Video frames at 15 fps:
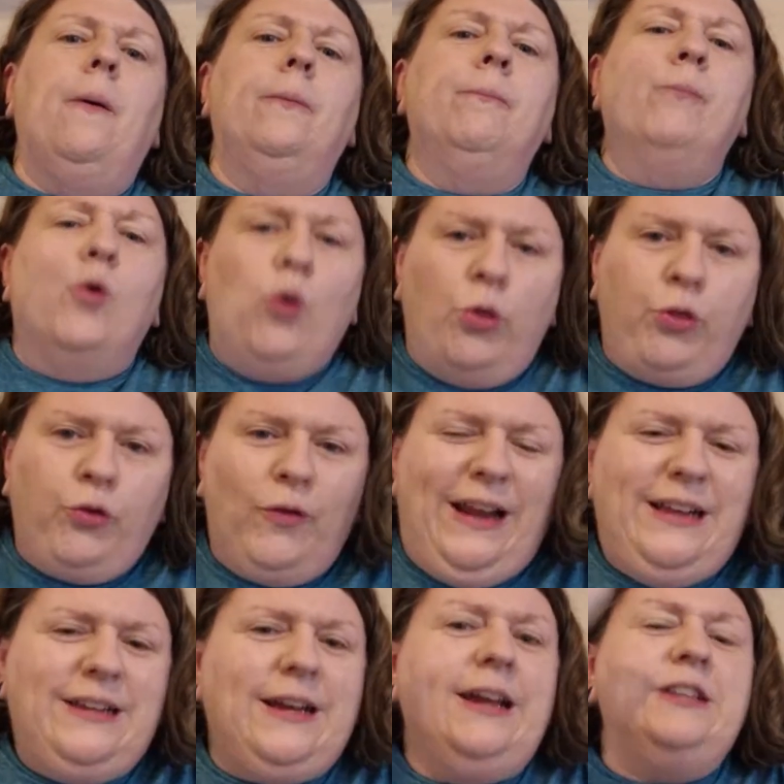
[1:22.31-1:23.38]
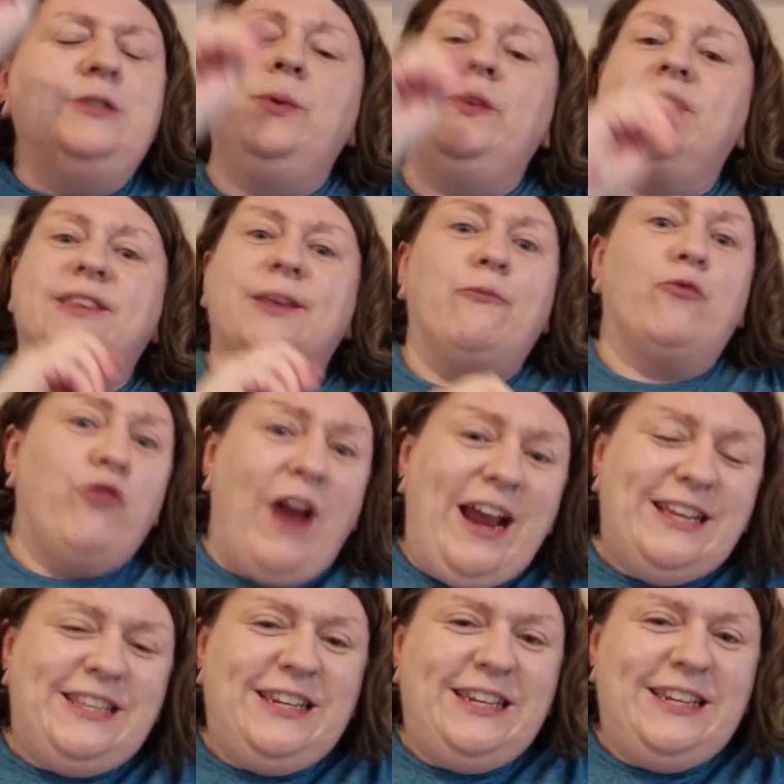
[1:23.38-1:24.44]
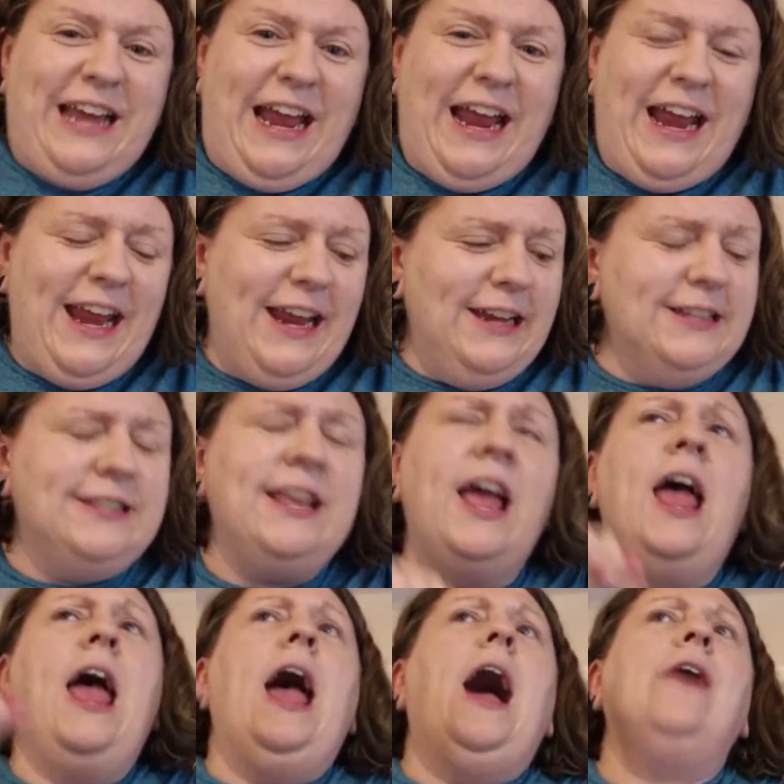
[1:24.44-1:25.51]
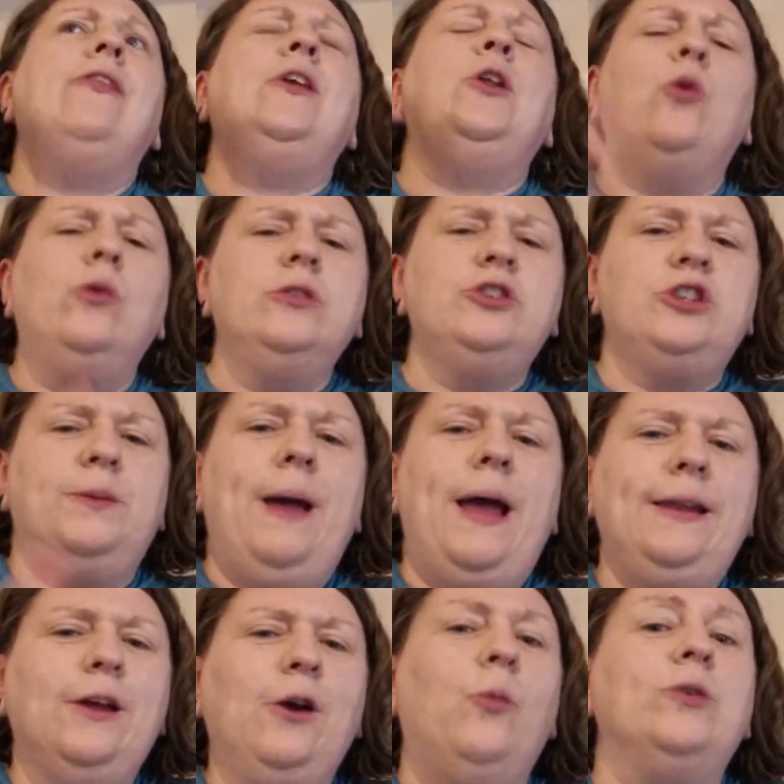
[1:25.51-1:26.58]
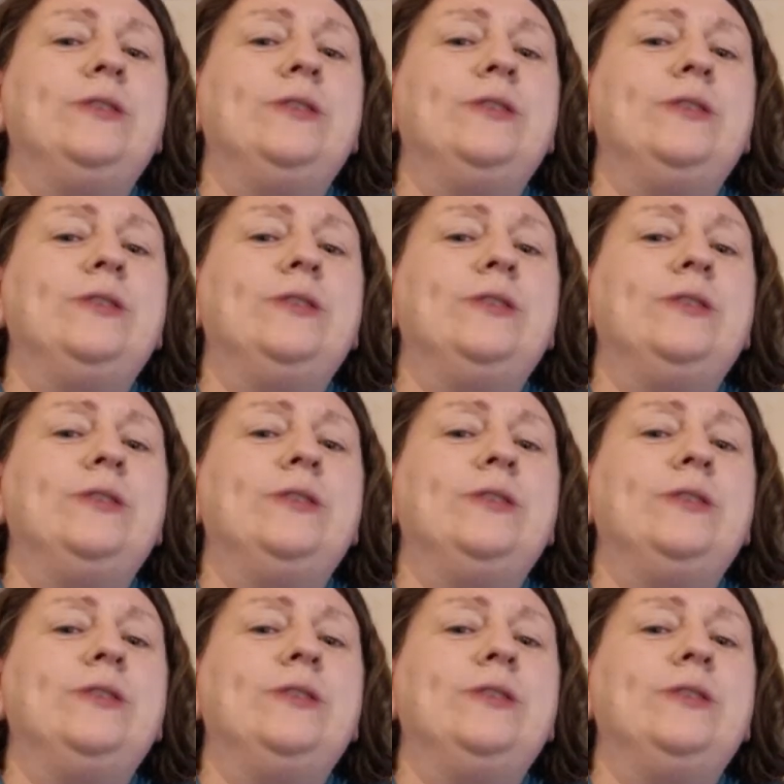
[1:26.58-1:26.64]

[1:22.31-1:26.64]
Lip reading: more thrilling days with some rest days, and then also depending on what's